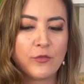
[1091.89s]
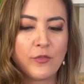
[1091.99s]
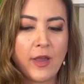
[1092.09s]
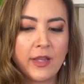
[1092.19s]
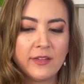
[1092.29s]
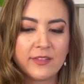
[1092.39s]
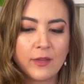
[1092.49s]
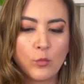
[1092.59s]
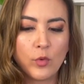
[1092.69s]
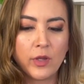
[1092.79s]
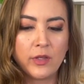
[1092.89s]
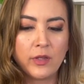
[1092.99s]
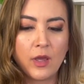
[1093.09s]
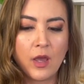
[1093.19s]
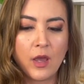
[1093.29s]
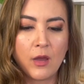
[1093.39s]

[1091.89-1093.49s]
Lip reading: find someone,